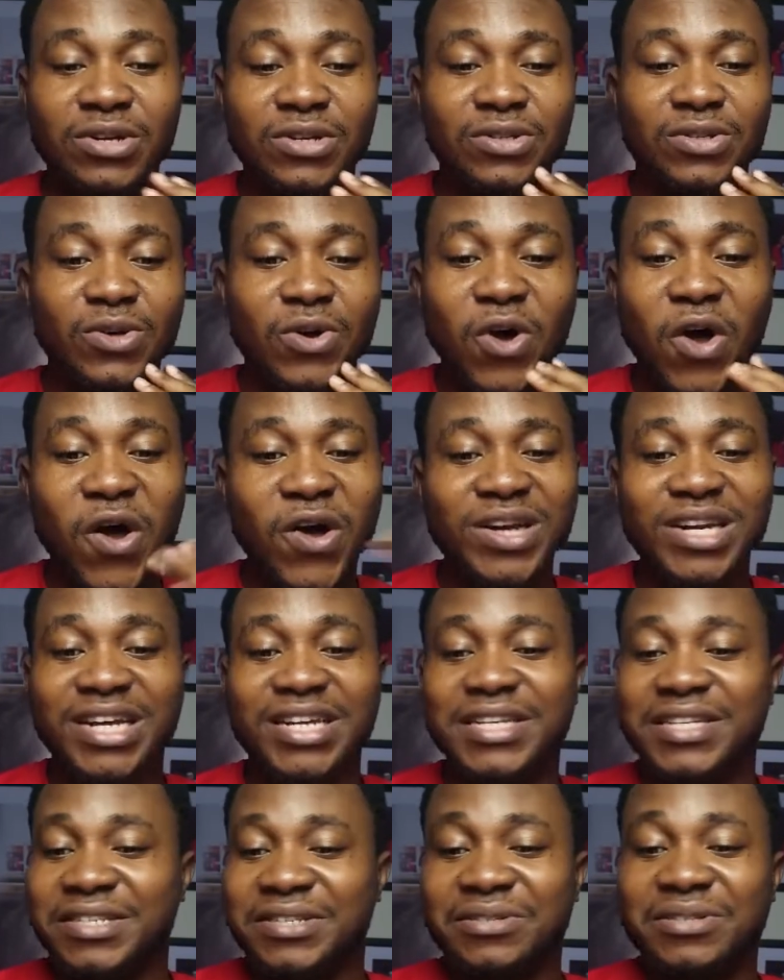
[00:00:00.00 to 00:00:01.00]
So all
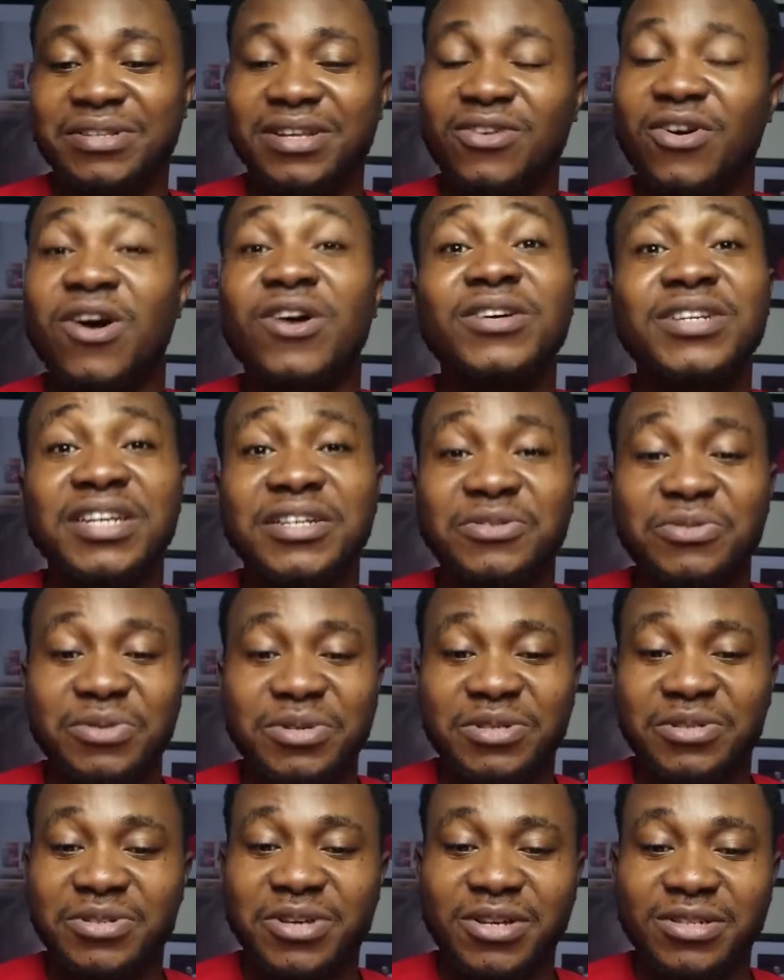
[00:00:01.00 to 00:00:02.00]
they do
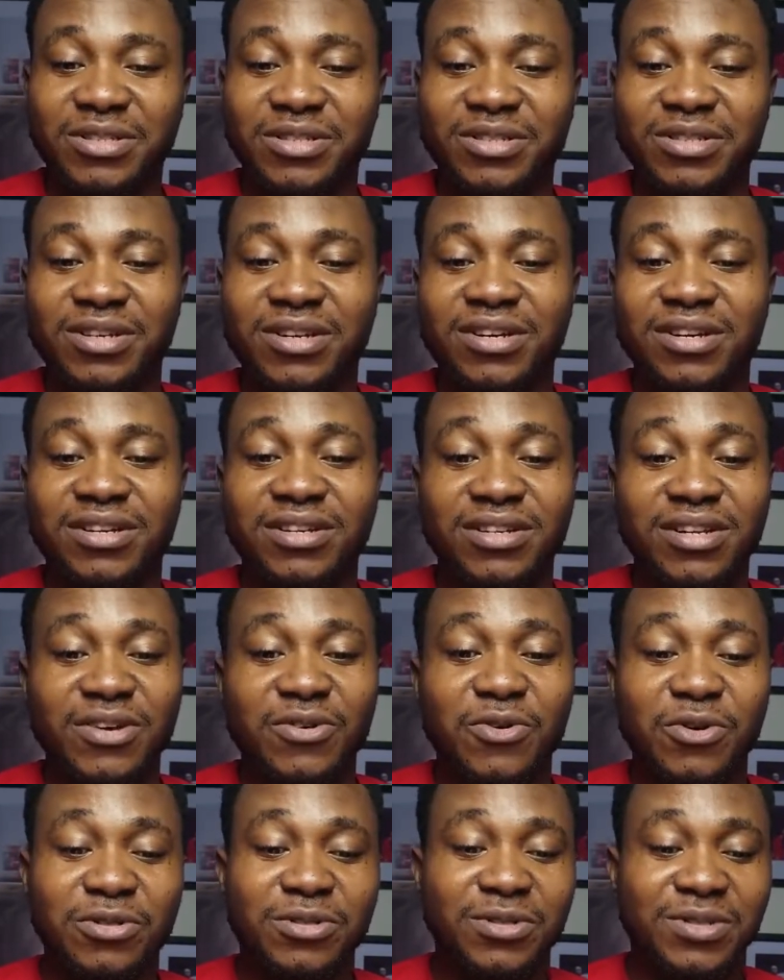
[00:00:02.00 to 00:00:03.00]
is just they
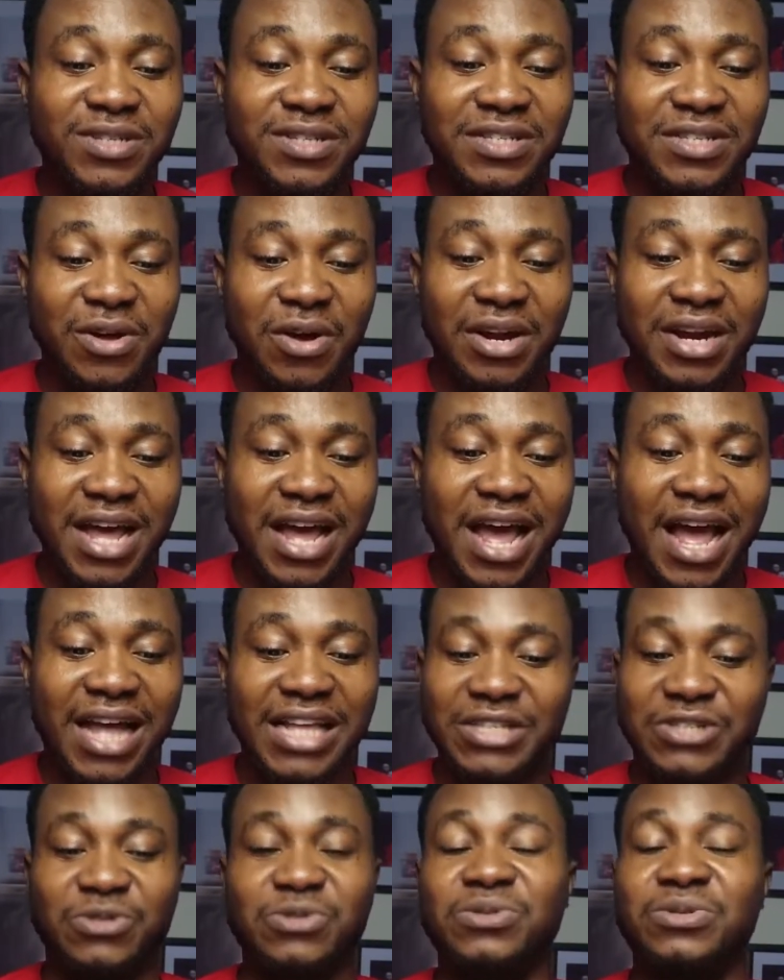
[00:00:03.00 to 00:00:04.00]
go to this order
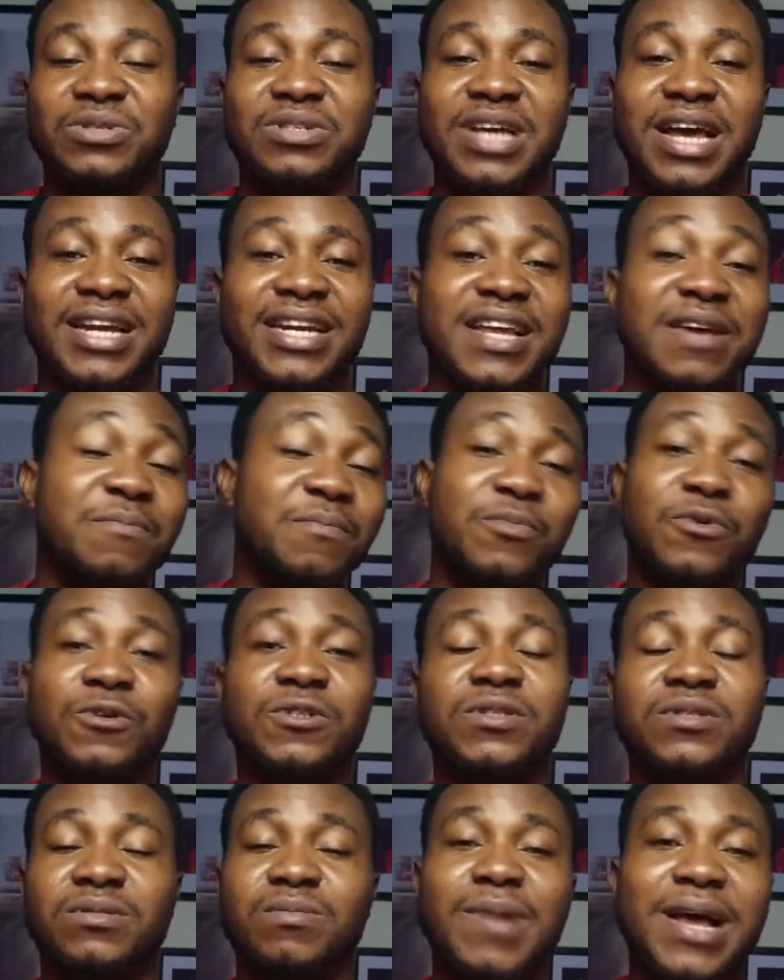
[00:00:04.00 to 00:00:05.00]
and choose and then
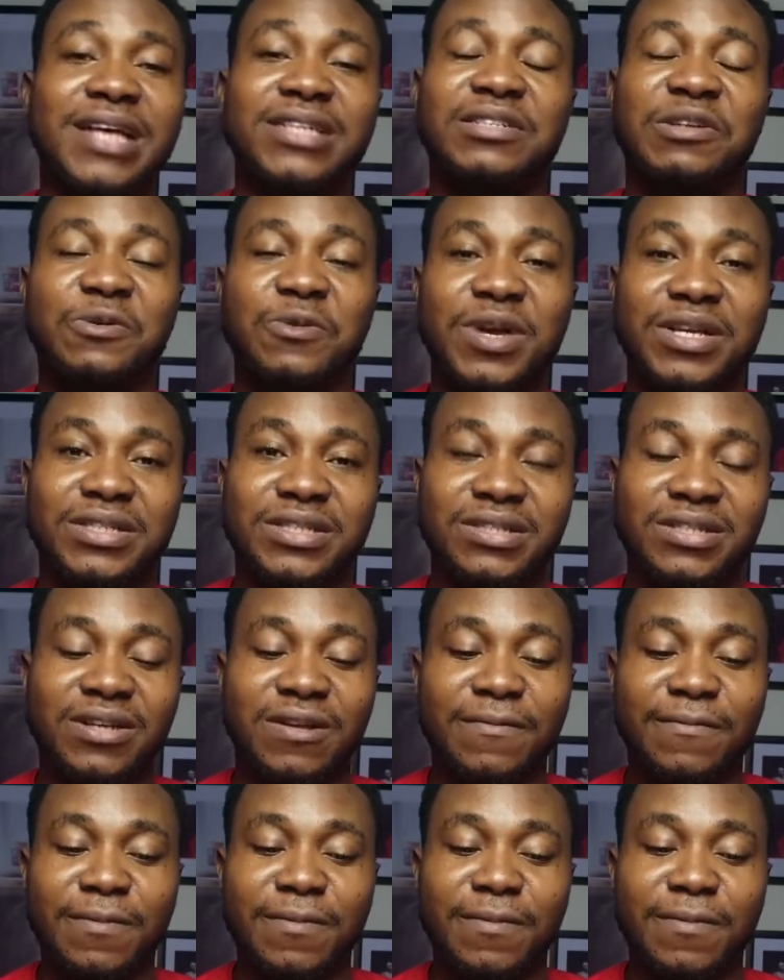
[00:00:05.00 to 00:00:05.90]
post buyers request.